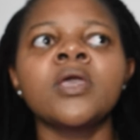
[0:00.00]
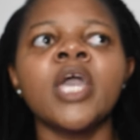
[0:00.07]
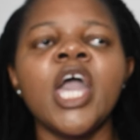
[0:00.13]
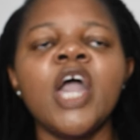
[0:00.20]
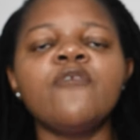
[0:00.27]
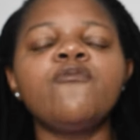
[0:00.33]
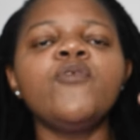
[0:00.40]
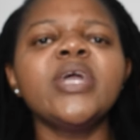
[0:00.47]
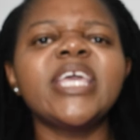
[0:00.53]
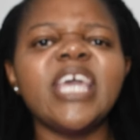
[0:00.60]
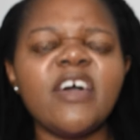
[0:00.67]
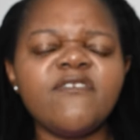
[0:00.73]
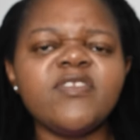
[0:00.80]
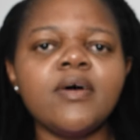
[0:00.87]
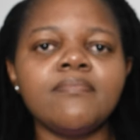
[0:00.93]
if we
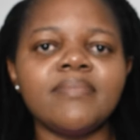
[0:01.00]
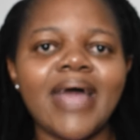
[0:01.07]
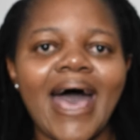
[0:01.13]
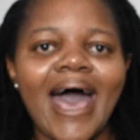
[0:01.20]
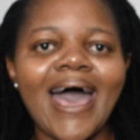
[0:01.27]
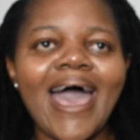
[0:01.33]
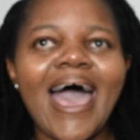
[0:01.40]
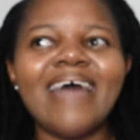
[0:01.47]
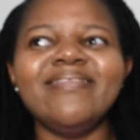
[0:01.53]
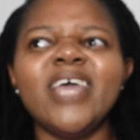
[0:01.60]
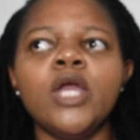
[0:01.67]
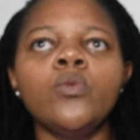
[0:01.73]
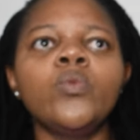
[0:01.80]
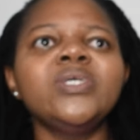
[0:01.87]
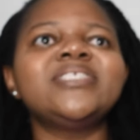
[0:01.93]
give them that and
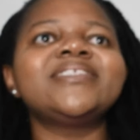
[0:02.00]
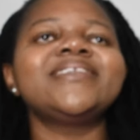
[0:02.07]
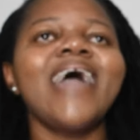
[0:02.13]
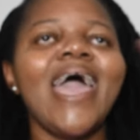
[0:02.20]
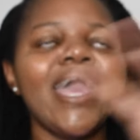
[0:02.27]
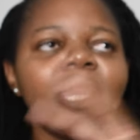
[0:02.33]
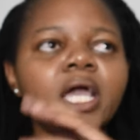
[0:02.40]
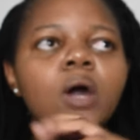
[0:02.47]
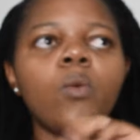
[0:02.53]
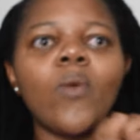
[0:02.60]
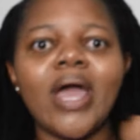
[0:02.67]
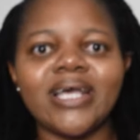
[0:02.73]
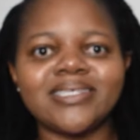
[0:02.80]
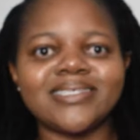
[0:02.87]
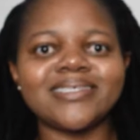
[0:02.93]
then we take
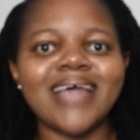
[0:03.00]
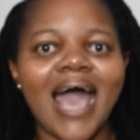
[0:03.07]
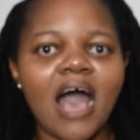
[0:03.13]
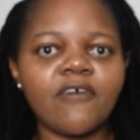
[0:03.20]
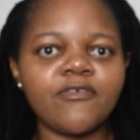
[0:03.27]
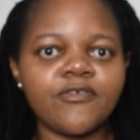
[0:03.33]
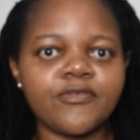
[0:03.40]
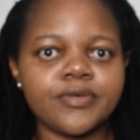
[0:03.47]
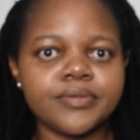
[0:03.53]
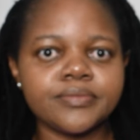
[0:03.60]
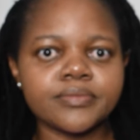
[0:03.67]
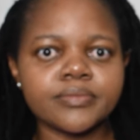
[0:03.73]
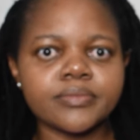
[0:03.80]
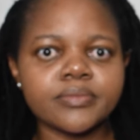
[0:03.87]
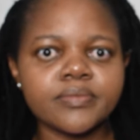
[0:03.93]
away stuff
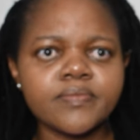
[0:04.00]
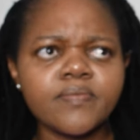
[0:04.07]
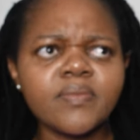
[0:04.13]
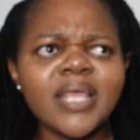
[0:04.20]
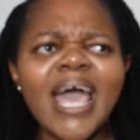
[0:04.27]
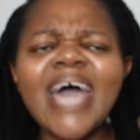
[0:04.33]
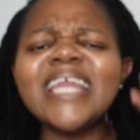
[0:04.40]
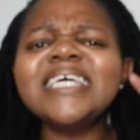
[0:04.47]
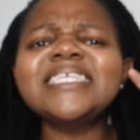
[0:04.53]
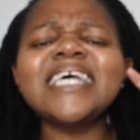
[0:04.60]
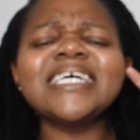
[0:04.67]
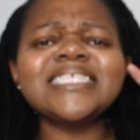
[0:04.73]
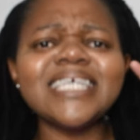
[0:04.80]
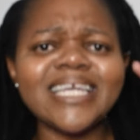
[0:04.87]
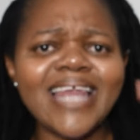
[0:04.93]
and it
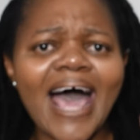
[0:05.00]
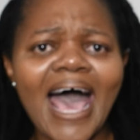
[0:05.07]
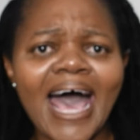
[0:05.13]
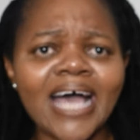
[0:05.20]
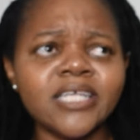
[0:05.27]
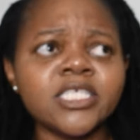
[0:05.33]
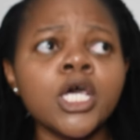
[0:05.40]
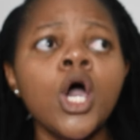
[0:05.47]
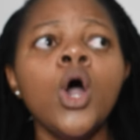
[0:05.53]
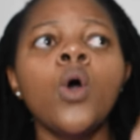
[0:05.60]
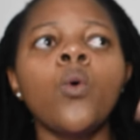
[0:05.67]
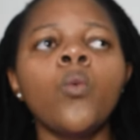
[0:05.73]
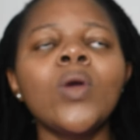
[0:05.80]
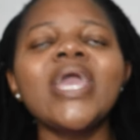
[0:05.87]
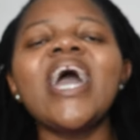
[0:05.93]
doesn't land,
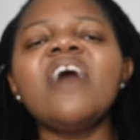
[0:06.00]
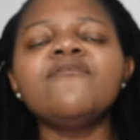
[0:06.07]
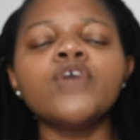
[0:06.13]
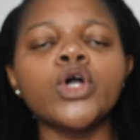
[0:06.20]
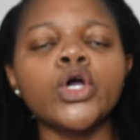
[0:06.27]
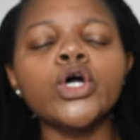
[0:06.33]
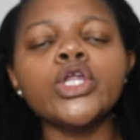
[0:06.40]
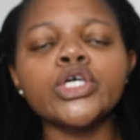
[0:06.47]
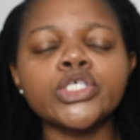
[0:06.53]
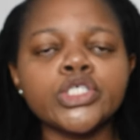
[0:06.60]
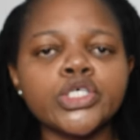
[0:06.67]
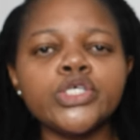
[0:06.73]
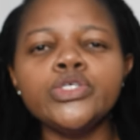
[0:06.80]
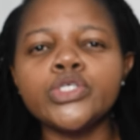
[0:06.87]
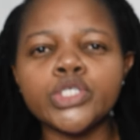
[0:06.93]
we have a good
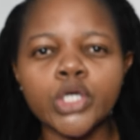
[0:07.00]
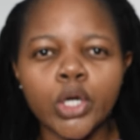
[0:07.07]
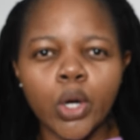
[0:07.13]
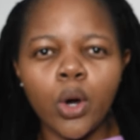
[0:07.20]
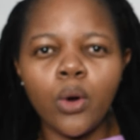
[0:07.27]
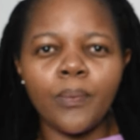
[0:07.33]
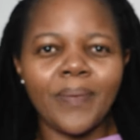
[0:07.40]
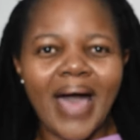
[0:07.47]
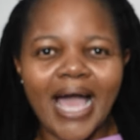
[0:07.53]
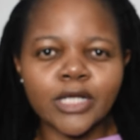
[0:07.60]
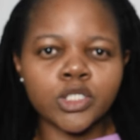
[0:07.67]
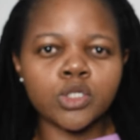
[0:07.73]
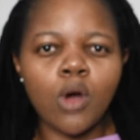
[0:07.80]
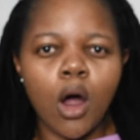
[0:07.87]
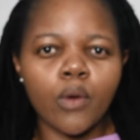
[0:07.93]
excuse to go back
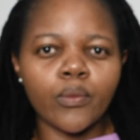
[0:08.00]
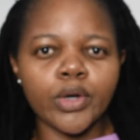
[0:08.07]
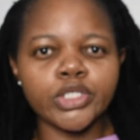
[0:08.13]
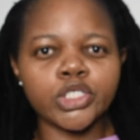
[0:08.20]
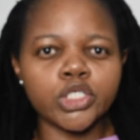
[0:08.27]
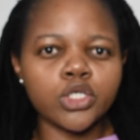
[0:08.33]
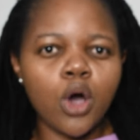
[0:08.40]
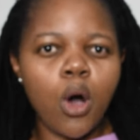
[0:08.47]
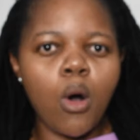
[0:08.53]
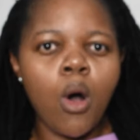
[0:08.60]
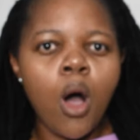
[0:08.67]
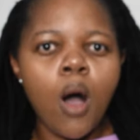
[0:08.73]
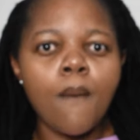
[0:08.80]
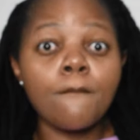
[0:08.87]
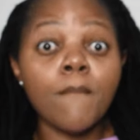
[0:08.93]
to our
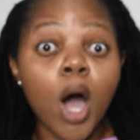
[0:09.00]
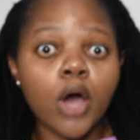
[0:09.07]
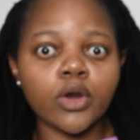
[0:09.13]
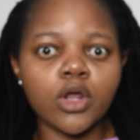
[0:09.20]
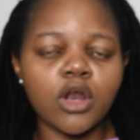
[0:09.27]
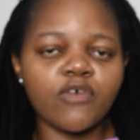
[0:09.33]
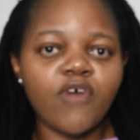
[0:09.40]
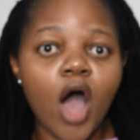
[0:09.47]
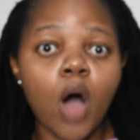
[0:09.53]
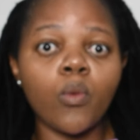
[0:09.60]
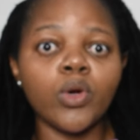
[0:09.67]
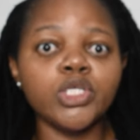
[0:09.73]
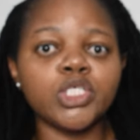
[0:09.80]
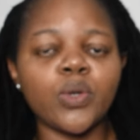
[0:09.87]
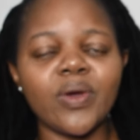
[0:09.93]
original model of how
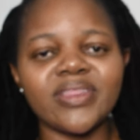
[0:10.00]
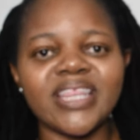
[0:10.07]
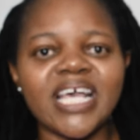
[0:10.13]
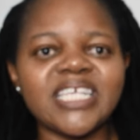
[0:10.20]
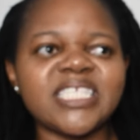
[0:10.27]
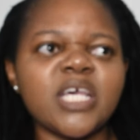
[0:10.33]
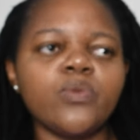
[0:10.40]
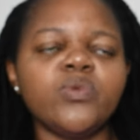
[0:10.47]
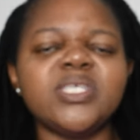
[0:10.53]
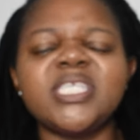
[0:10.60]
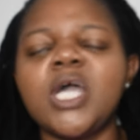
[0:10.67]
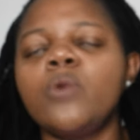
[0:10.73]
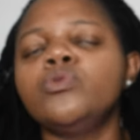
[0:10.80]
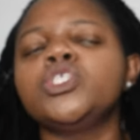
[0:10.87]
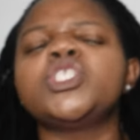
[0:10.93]
we're doing things, and we
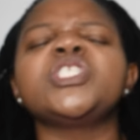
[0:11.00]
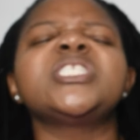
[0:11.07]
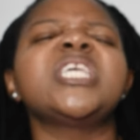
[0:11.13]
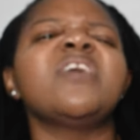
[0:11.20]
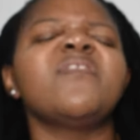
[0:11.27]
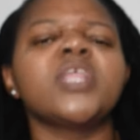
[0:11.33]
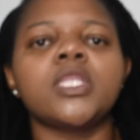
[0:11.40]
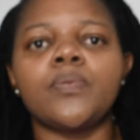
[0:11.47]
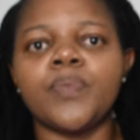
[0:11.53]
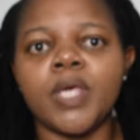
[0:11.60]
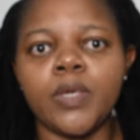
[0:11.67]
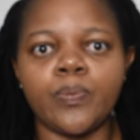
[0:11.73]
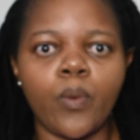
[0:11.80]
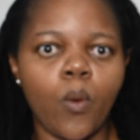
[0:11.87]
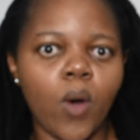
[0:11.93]
say we're just giving the
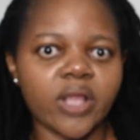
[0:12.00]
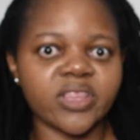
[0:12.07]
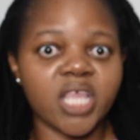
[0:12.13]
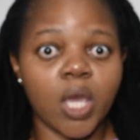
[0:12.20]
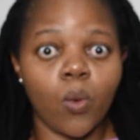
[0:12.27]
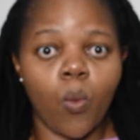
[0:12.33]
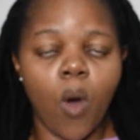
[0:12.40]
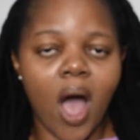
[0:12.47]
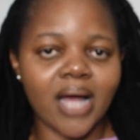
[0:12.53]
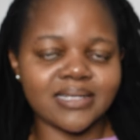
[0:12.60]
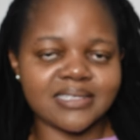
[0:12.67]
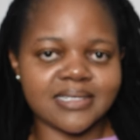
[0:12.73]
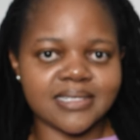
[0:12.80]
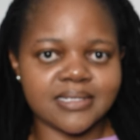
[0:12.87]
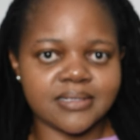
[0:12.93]
people what they
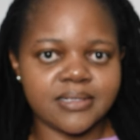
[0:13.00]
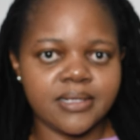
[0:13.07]
want,